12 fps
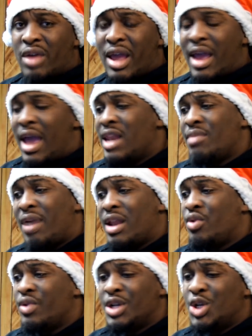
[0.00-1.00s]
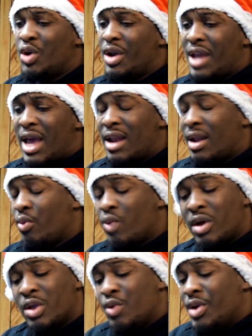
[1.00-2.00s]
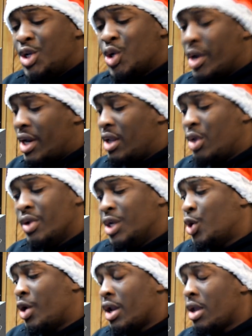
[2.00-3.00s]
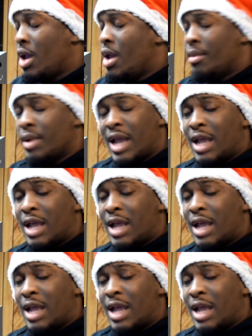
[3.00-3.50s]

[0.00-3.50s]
Okay, anybody who enjoyed that, well, you enjoyed it,